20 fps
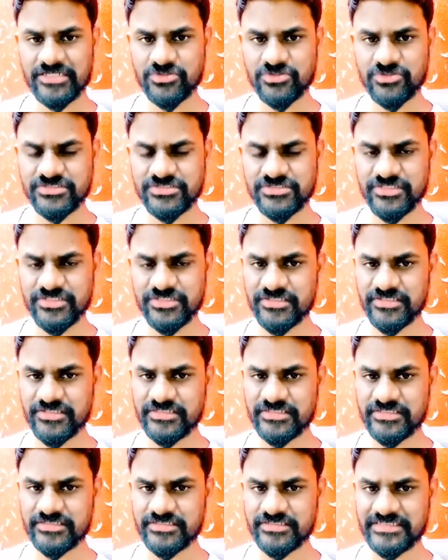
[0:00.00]
can actually
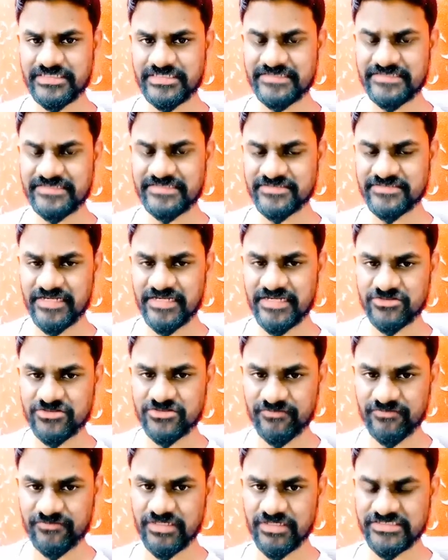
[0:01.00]
study the
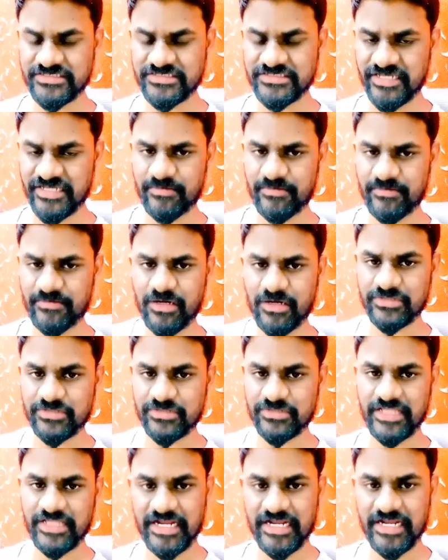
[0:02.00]
insights of the Instagram
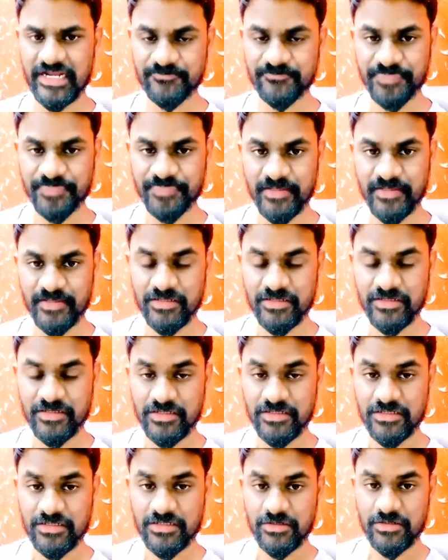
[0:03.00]
account, that
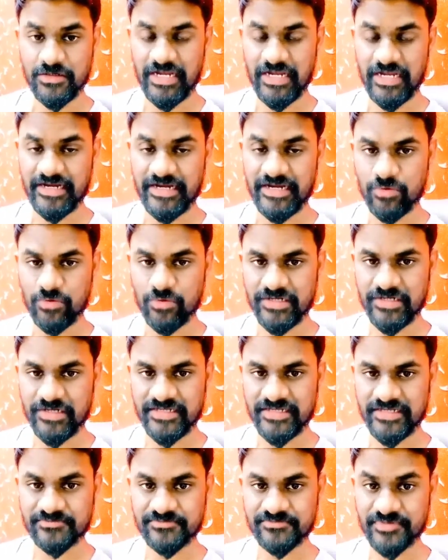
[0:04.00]
at
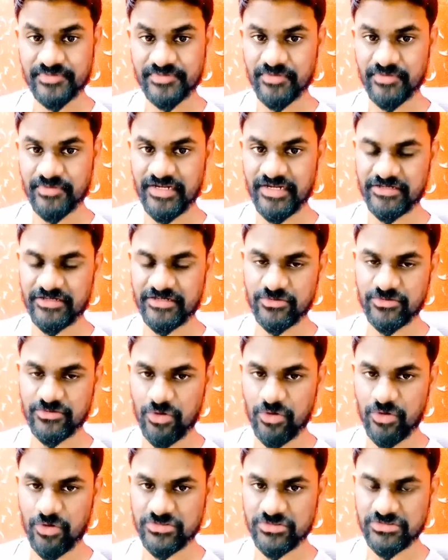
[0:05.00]
what time people are
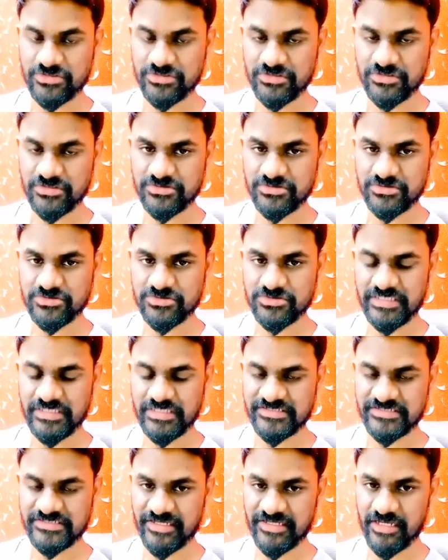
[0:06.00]
active on the
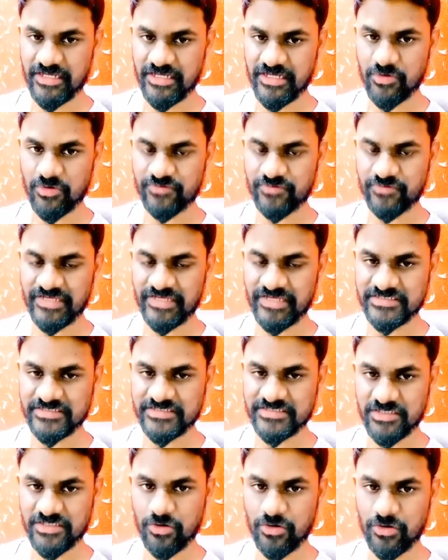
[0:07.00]
Instagram, or
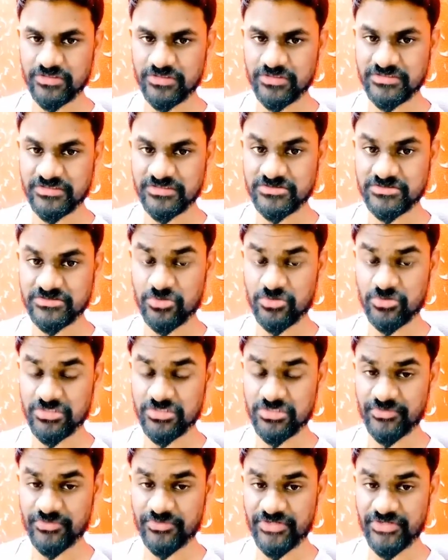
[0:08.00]
we can say on the
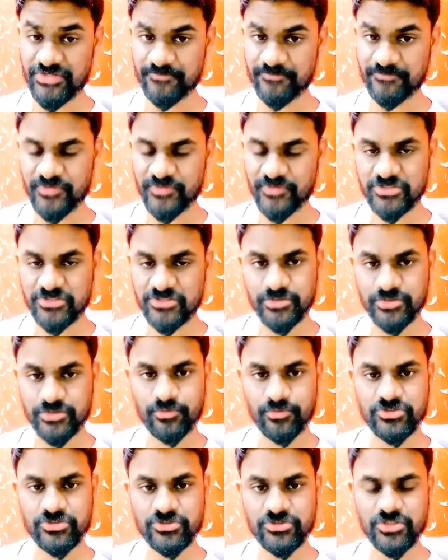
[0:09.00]
social media.
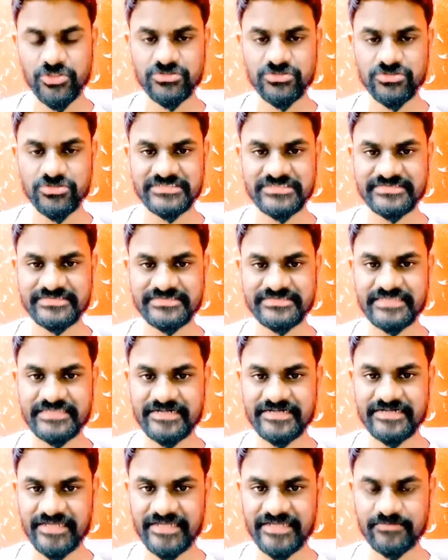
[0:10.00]
So post on
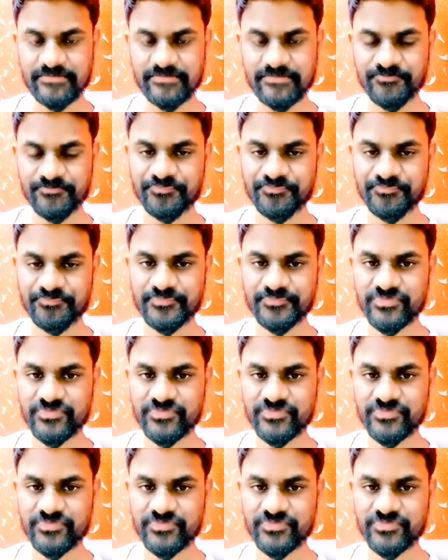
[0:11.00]
that time.